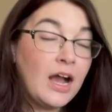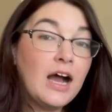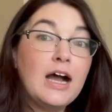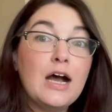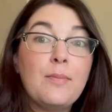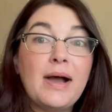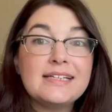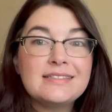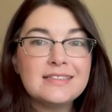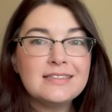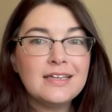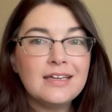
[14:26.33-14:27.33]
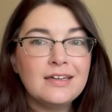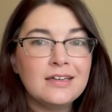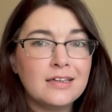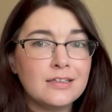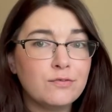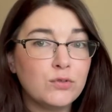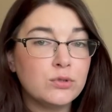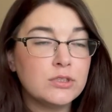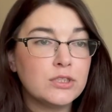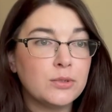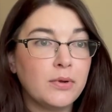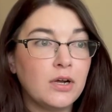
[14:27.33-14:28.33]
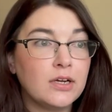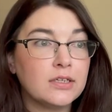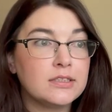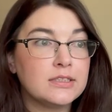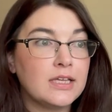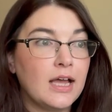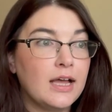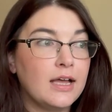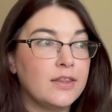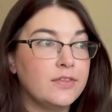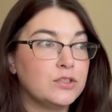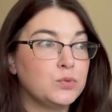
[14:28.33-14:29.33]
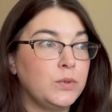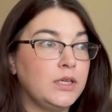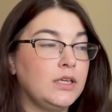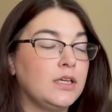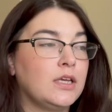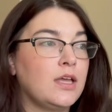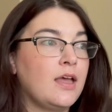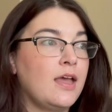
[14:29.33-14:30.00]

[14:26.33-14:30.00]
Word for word: um, I did get in an influencer box uh, this week